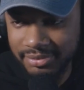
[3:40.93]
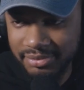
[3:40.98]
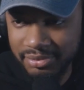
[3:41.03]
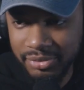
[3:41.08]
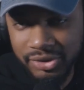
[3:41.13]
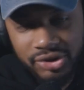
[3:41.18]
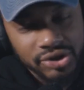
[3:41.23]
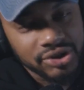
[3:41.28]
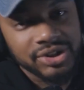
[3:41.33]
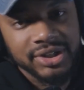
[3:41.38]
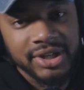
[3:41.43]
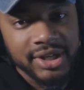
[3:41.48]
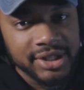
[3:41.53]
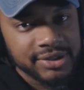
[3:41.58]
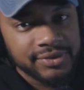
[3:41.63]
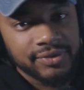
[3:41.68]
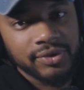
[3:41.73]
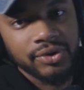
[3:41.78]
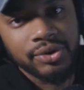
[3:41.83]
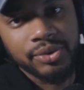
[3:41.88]
But just in
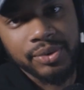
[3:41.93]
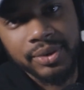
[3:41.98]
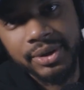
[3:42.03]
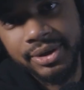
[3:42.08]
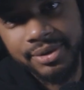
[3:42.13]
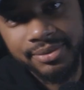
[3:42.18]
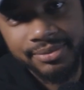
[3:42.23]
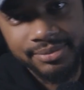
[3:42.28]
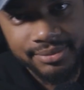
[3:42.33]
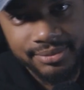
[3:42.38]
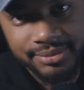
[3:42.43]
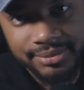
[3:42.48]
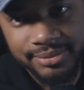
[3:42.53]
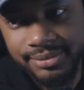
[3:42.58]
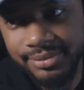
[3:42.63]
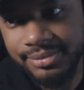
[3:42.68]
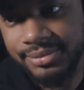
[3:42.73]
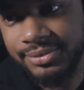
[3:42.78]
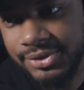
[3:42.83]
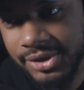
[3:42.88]
case if you're new here,
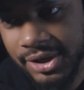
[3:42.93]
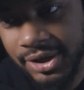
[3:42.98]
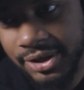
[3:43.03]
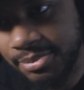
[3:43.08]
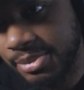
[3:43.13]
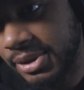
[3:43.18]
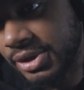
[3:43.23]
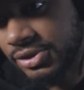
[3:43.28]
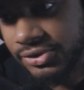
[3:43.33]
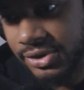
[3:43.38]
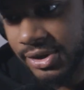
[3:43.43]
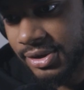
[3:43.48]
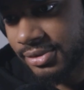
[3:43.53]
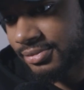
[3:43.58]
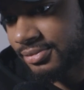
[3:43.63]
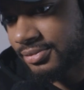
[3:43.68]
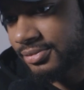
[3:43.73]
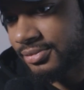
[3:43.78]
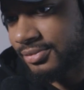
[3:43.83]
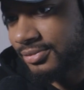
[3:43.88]
check out the Patreon
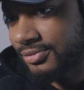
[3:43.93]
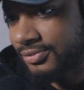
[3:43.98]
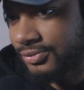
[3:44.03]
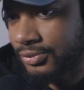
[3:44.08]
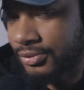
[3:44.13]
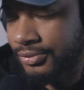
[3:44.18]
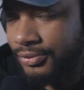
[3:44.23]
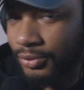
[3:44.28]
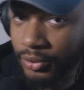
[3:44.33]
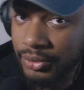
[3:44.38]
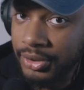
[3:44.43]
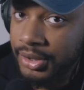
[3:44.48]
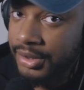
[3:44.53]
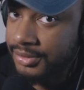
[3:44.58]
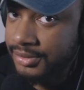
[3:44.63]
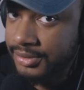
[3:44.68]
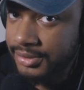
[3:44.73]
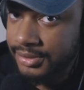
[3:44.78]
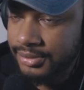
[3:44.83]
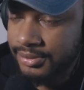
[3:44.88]
for full
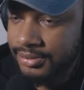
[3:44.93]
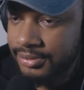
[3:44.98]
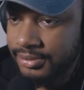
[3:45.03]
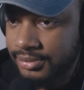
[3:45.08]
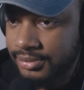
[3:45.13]
lengths.